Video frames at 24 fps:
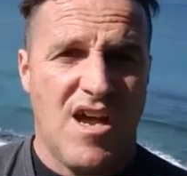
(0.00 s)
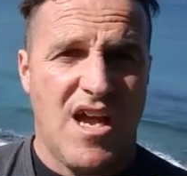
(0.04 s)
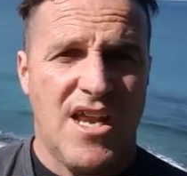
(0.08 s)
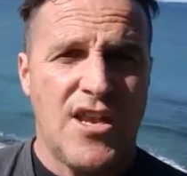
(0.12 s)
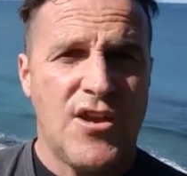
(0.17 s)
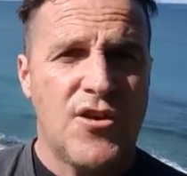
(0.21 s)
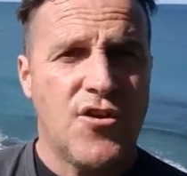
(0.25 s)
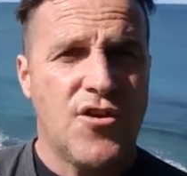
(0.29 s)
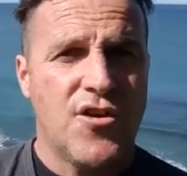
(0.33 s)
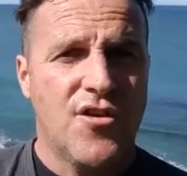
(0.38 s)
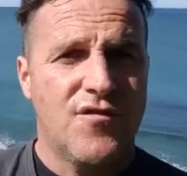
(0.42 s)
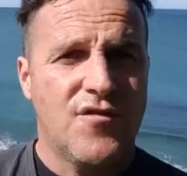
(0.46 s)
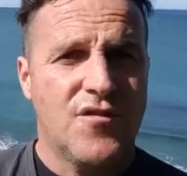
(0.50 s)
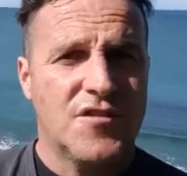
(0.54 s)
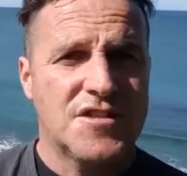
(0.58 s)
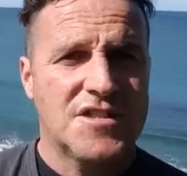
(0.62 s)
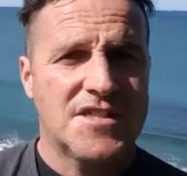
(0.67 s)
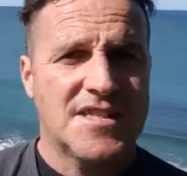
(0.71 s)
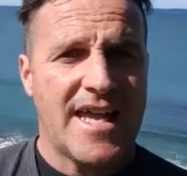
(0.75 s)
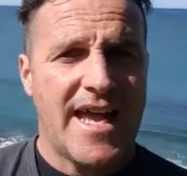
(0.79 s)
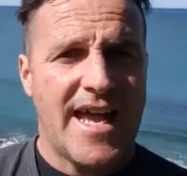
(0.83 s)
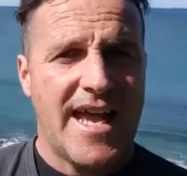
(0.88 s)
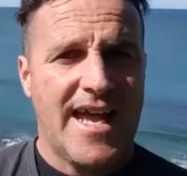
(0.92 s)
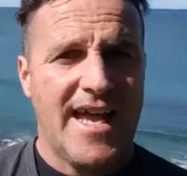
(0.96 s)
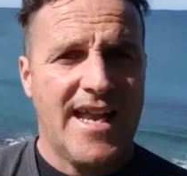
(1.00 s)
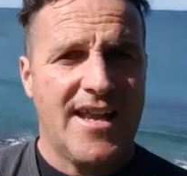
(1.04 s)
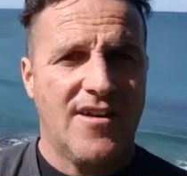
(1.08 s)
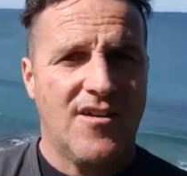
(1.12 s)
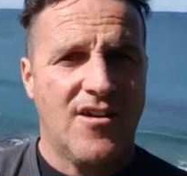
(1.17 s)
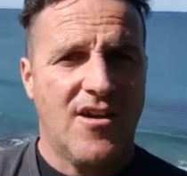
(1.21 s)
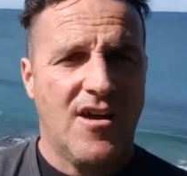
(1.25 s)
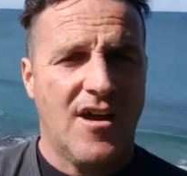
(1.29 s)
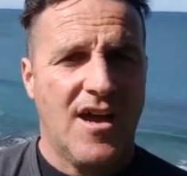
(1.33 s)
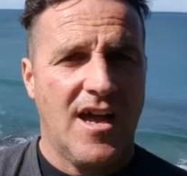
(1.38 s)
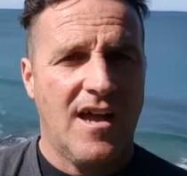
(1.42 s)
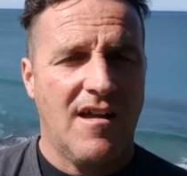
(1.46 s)
nervous and
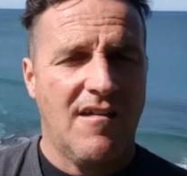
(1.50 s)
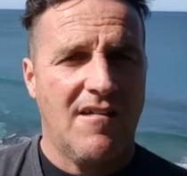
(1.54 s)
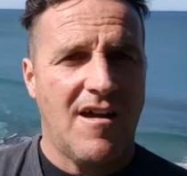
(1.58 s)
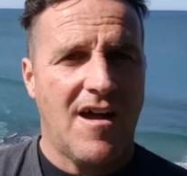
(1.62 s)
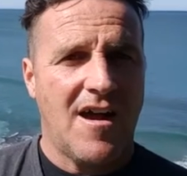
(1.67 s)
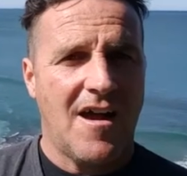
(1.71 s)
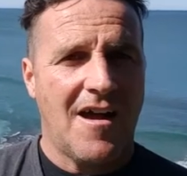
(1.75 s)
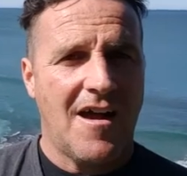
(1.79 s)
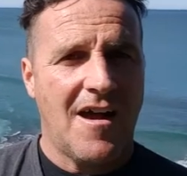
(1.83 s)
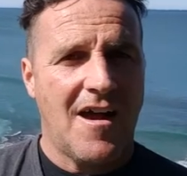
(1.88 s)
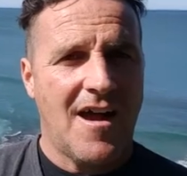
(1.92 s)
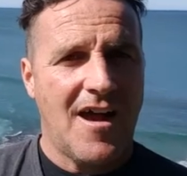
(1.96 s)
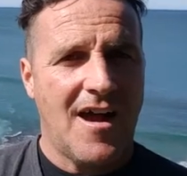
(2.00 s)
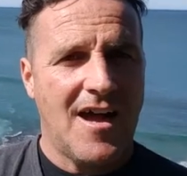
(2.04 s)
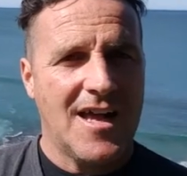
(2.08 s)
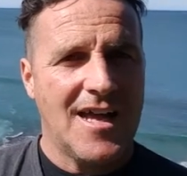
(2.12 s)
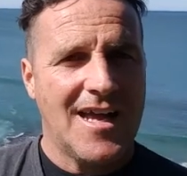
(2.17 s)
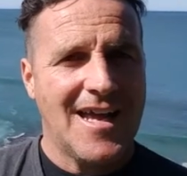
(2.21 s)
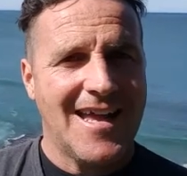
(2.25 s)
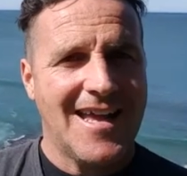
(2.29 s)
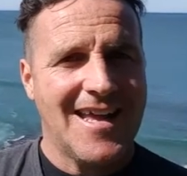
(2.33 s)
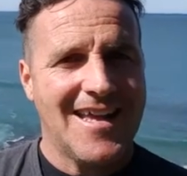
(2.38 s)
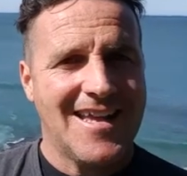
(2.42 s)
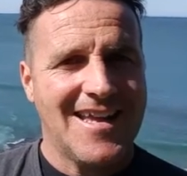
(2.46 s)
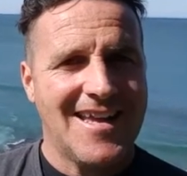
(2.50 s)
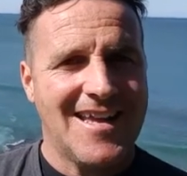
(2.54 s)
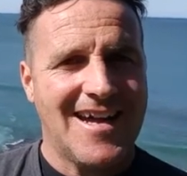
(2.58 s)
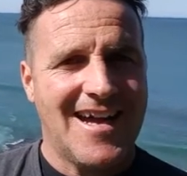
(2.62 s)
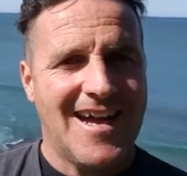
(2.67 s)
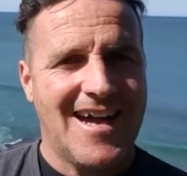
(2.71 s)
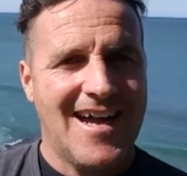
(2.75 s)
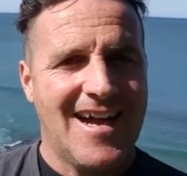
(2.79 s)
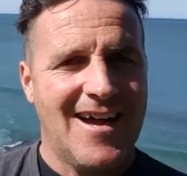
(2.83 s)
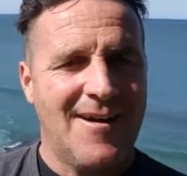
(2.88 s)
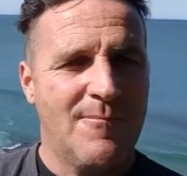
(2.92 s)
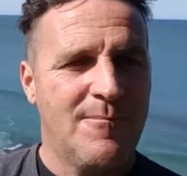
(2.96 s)
they
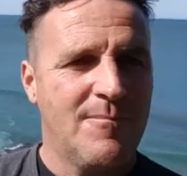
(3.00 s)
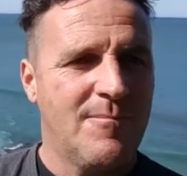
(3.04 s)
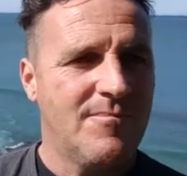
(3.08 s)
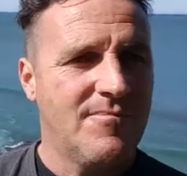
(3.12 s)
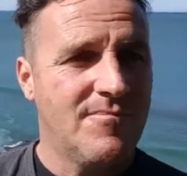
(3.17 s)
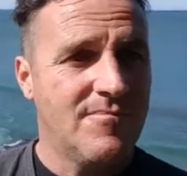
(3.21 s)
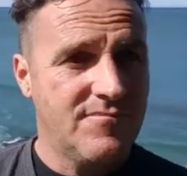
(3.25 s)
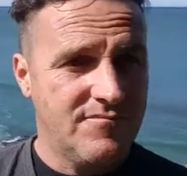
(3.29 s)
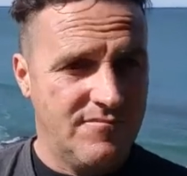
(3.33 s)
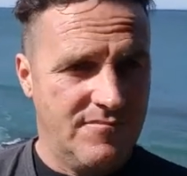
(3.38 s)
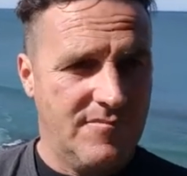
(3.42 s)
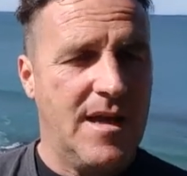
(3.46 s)
don't